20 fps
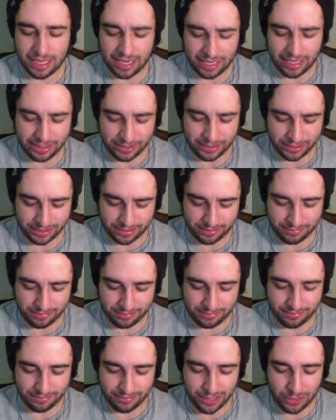just
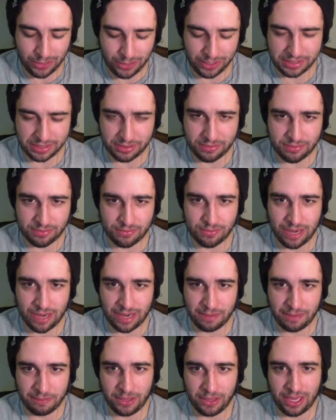noticed
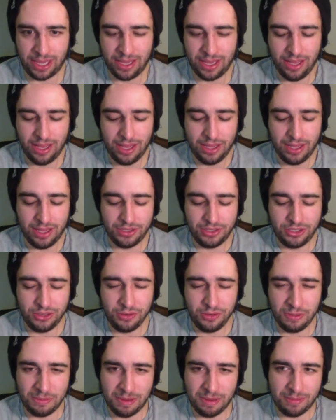randomly. Do you
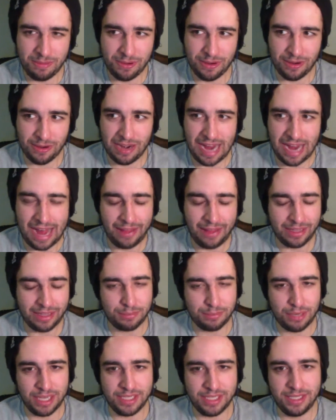remember Alex
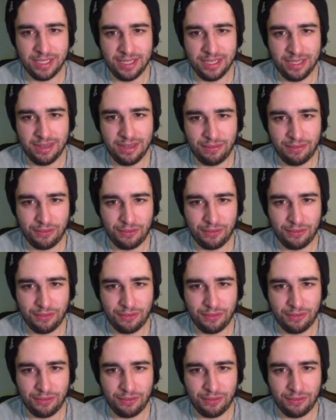Preston from?